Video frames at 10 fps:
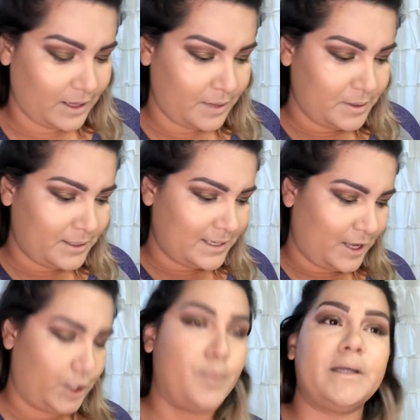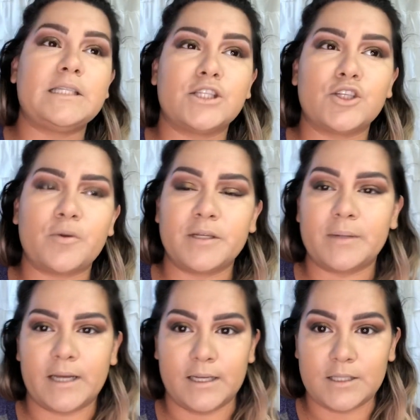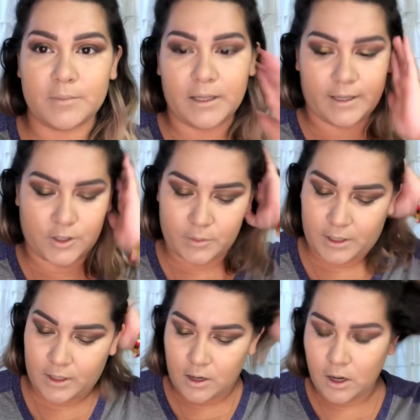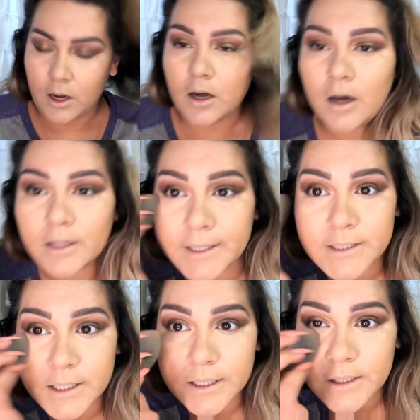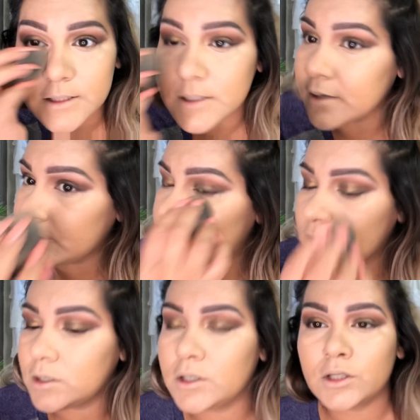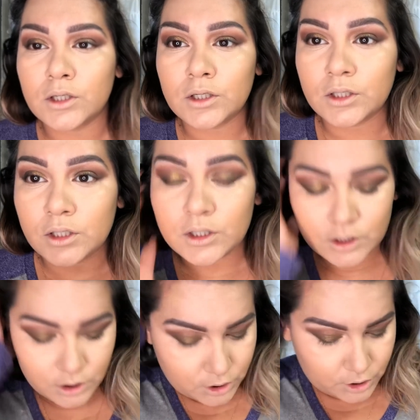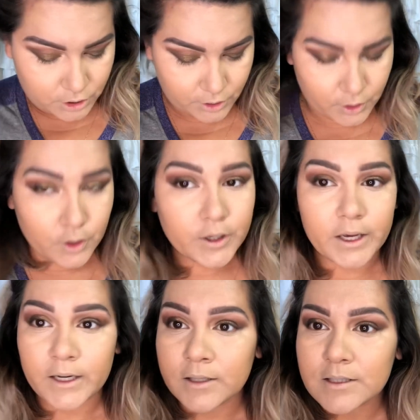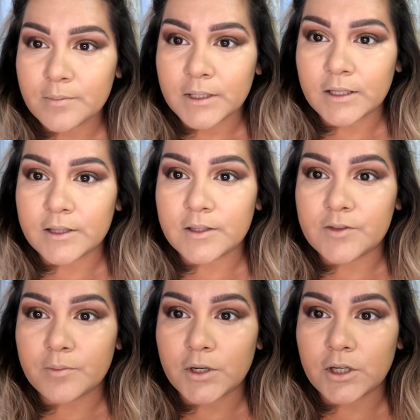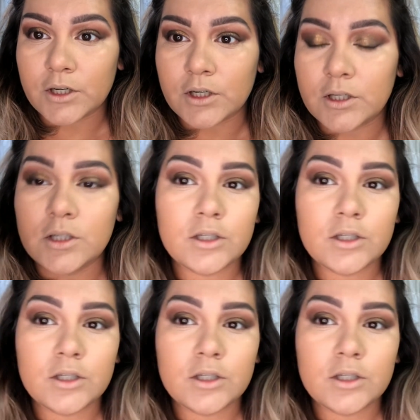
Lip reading: let me tell you, my sister's always been against me like doing online dating and stuff. So getting something like this from her